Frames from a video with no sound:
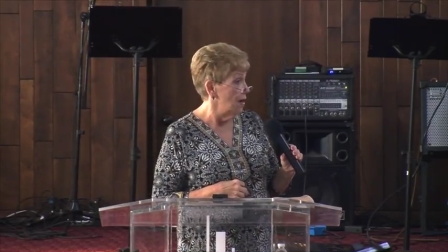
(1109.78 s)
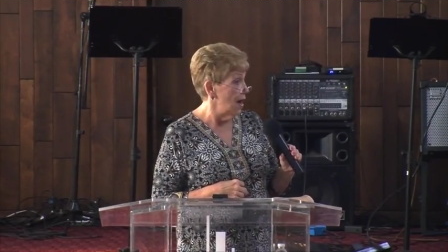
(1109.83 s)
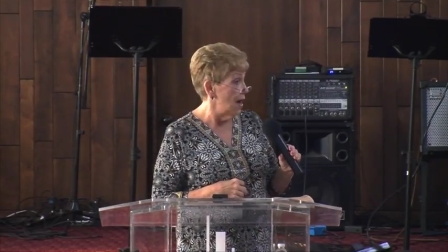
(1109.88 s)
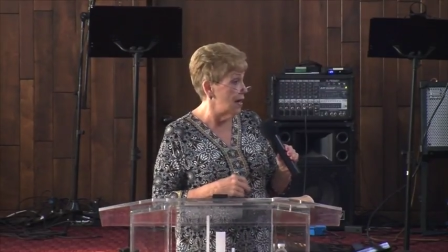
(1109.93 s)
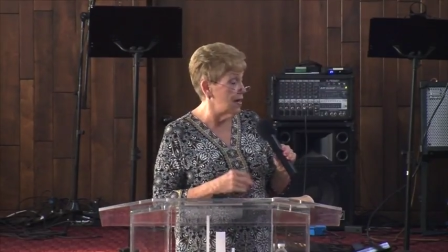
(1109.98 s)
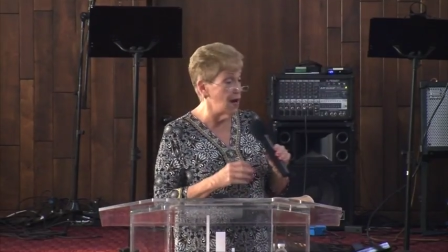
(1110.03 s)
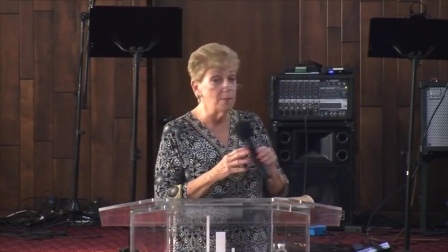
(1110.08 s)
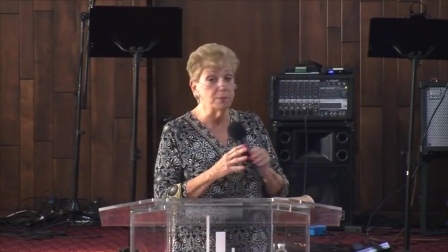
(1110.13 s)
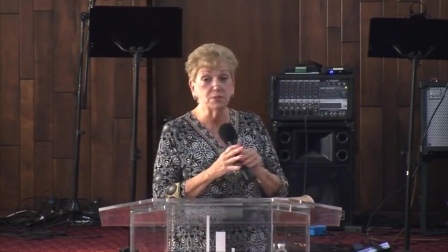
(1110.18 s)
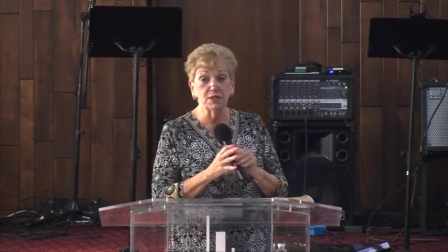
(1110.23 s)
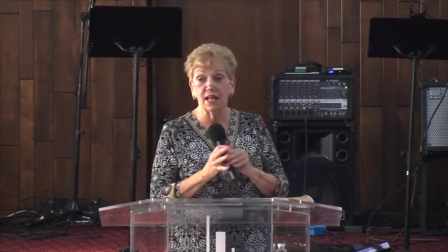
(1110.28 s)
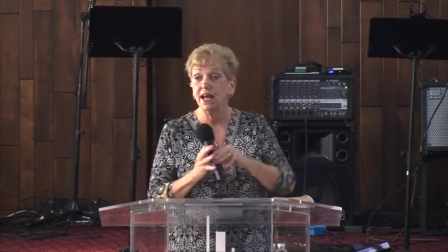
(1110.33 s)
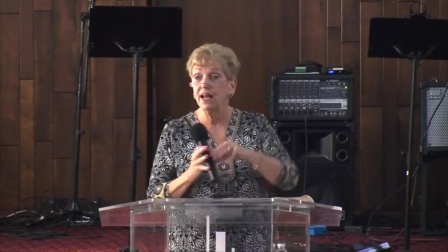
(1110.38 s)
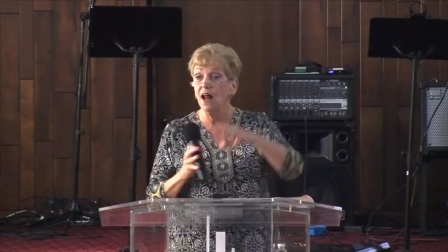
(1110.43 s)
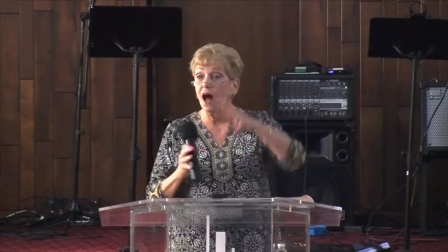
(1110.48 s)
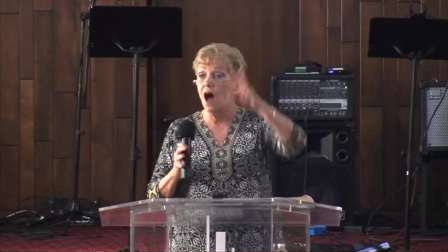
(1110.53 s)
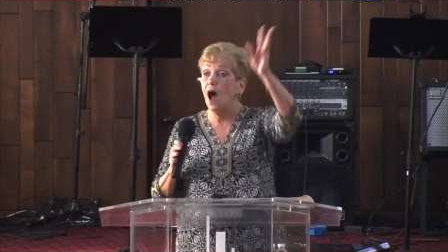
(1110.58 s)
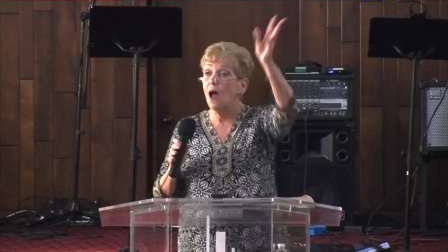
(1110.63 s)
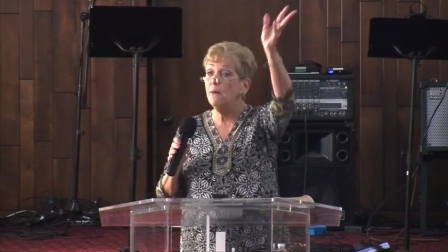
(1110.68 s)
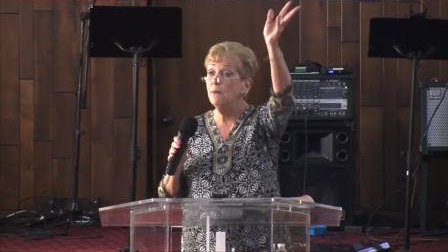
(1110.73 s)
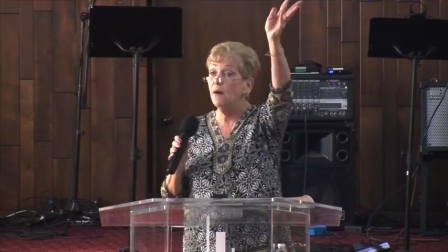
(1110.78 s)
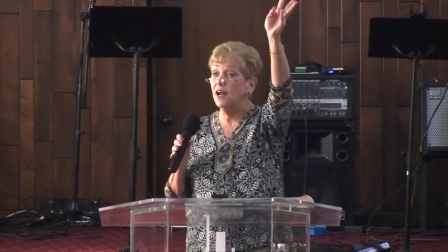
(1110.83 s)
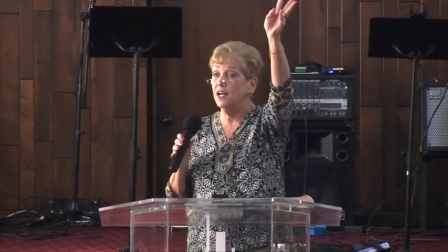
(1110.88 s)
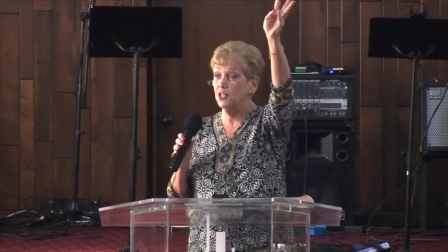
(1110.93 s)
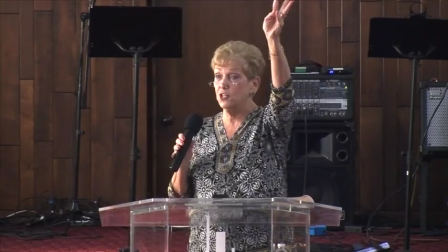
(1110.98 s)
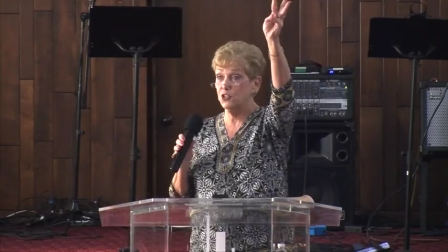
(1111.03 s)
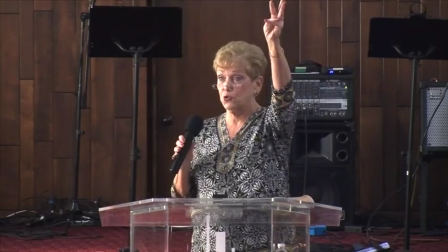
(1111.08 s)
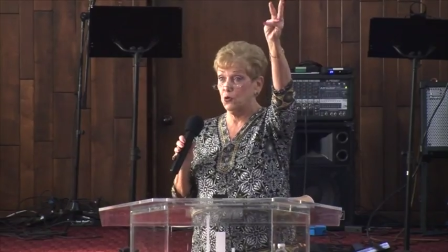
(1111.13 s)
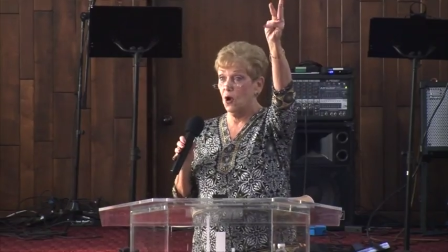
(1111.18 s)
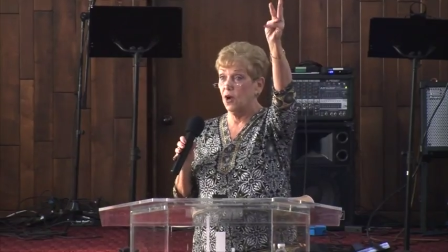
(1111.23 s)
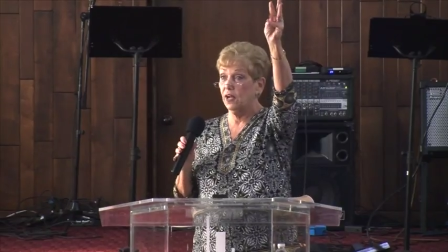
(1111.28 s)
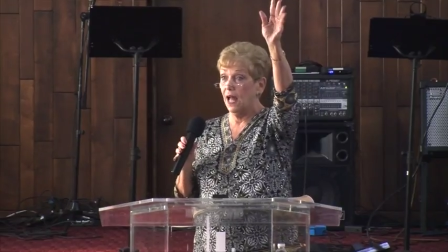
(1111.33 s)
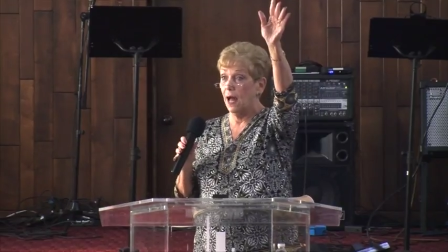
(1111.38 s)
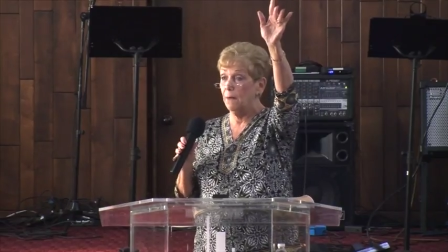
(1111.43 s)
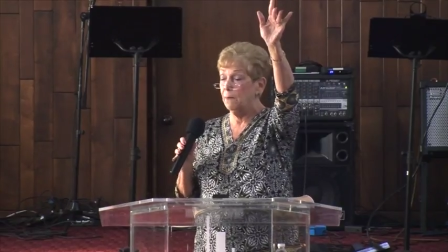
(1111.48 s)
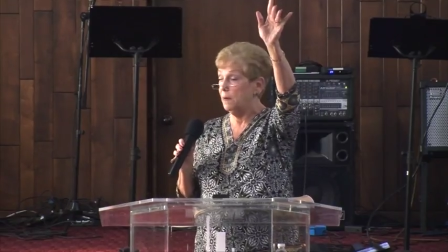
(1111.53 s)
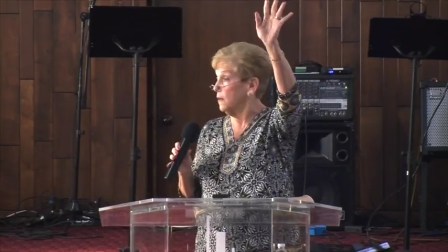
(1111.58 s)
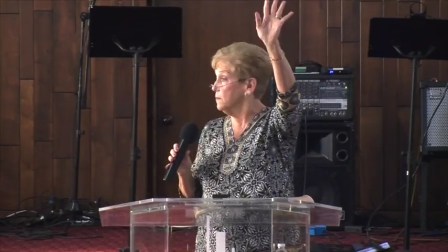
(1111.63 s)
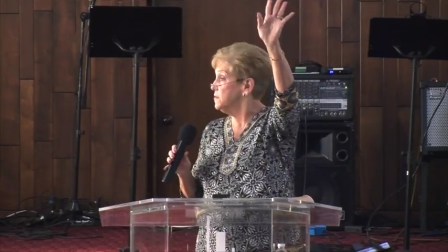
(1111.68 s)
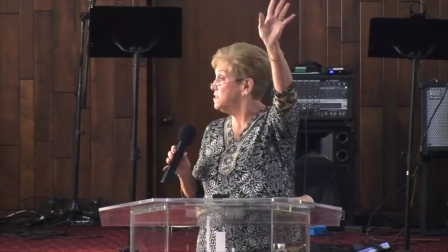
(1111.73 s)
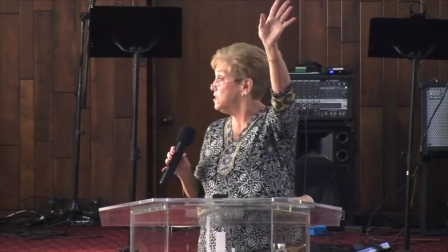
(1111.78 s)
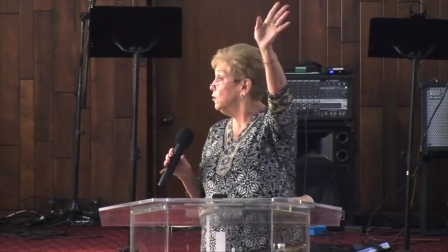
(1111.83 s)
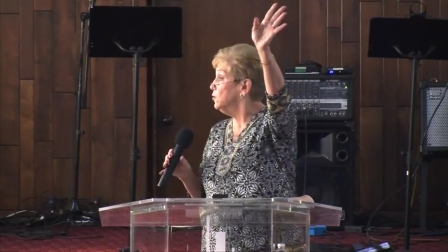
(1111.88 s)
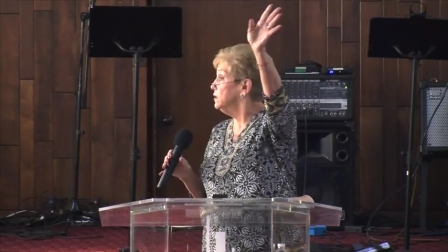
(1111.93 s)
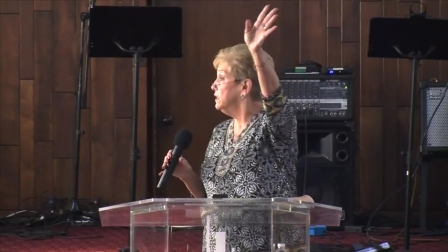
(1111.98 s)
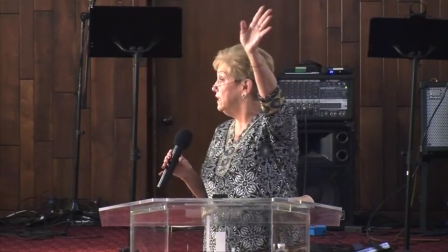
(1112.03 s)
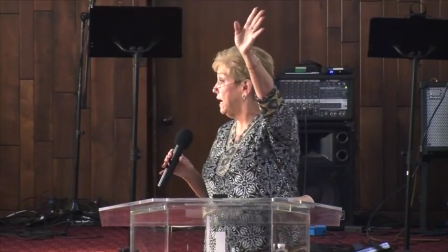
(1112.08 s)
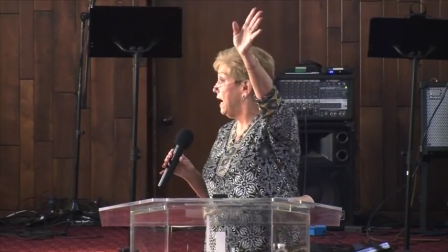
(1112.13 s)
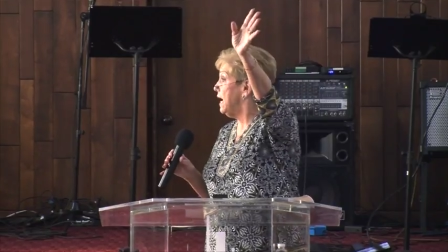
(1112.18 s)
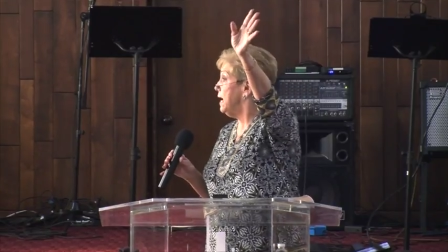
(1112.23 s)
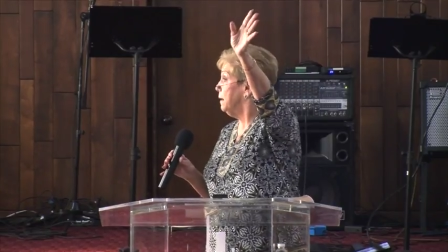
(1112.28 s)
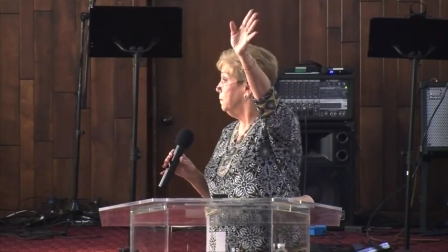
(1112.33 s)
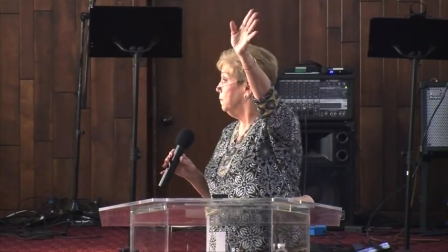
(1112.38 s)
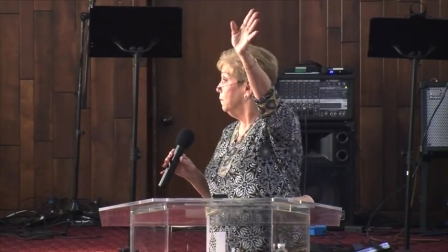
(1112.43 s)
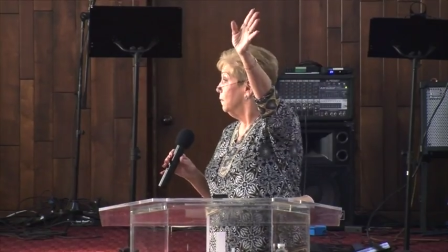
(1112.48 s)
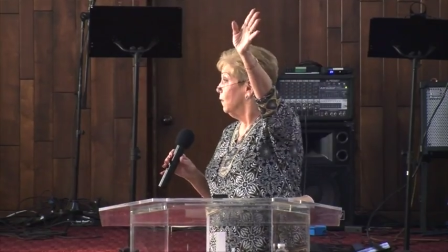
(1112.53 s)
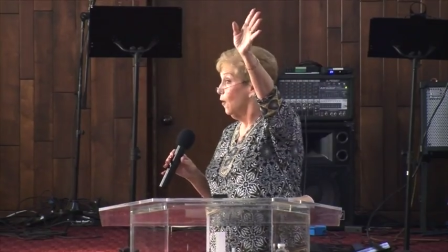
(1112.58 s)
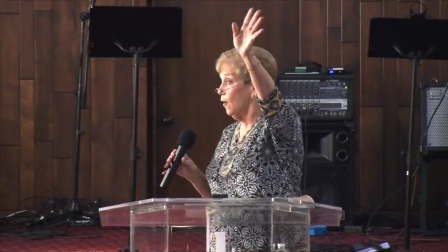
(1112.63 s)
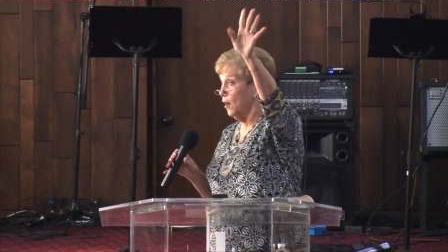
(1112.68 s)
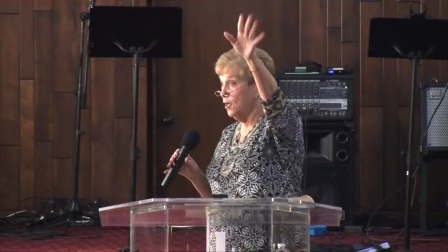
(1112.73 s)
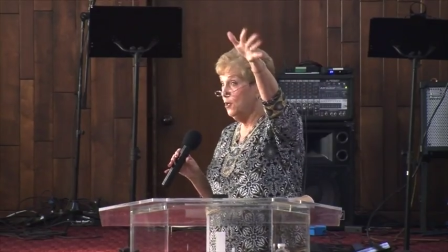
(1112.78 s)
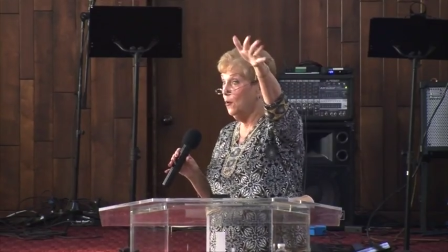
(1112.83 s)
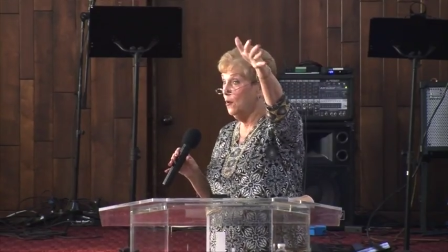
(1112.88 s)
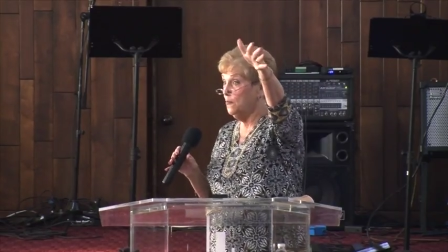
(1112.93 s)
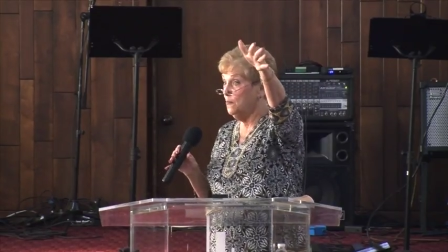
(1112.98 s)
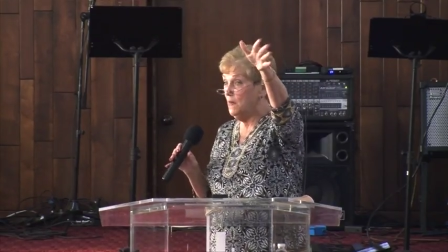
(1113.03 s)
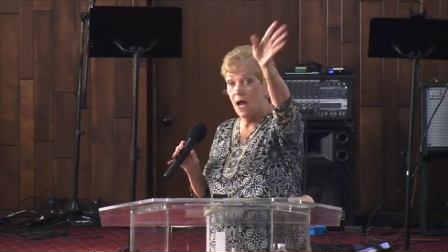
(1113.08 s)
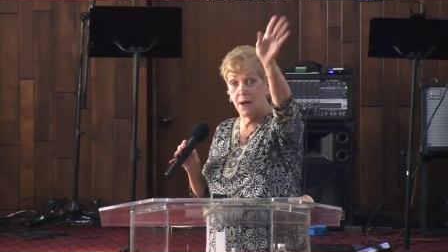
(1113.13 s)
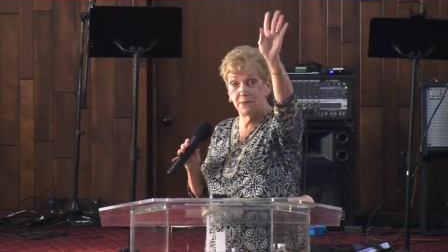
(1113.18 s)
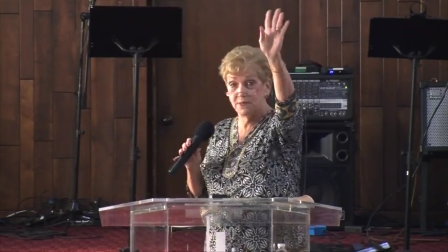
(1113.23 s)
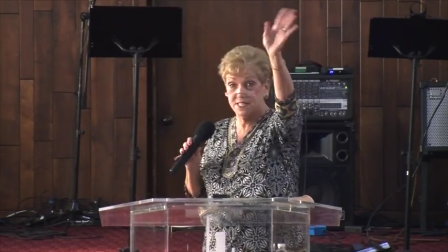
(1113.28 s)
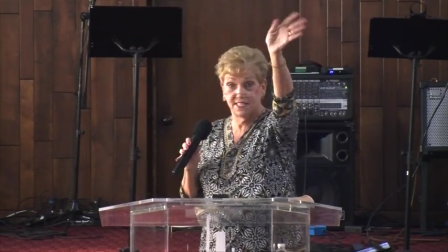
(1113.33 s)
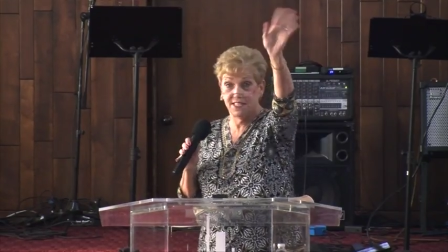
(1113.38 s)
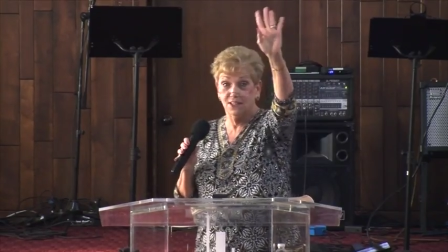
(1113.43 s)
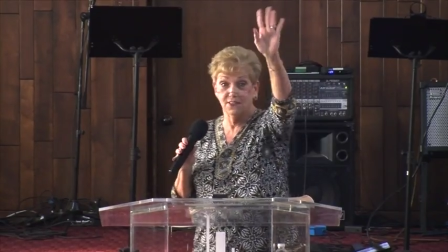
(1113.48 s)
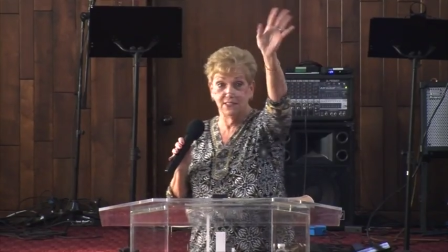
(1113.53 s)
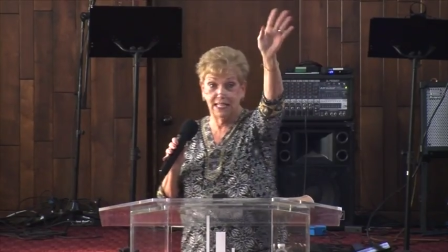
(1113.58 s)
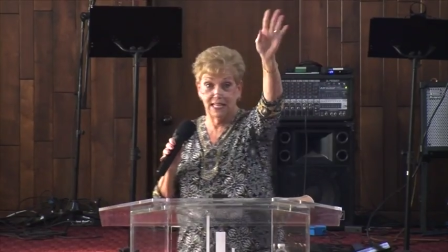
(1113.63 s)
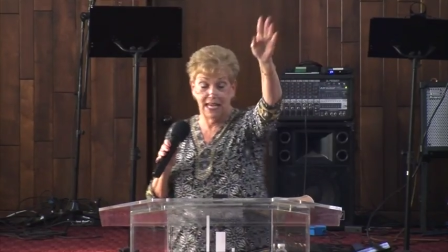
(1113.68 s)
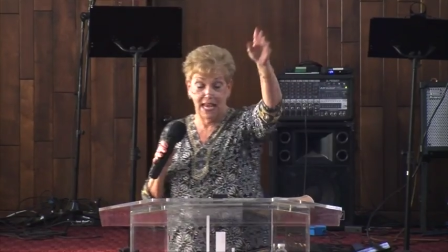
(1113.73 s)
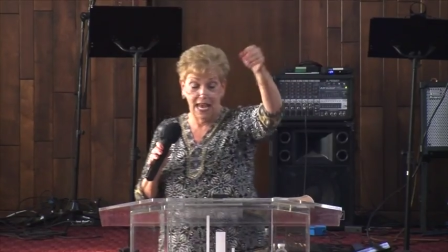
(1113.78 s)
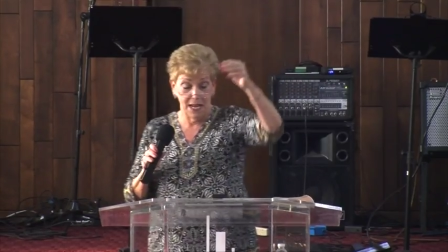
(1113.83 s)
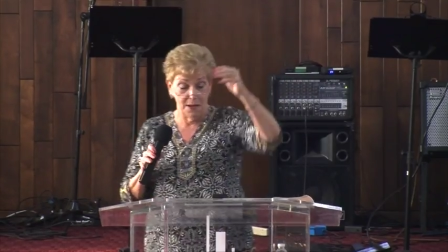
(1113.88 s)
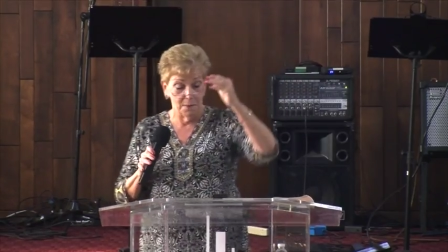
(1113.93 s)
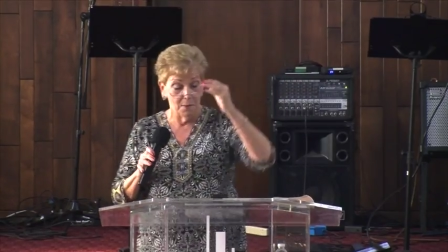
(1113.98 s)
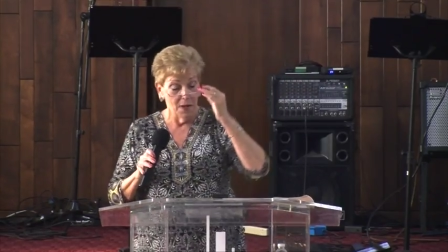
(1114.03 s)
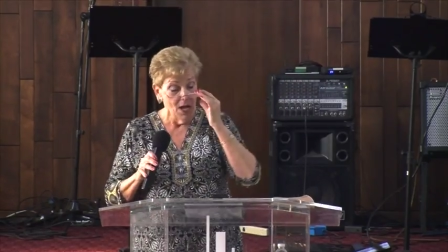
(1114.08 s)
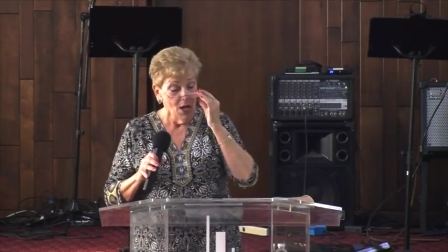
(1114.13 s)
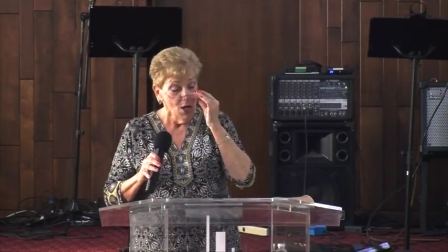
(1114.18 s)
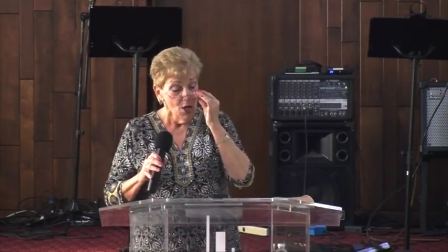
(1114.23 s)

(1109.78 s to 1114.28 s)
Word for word: And I'm glad I might have struck out, but I'm still in the game. Are you with me? I'm still in the game.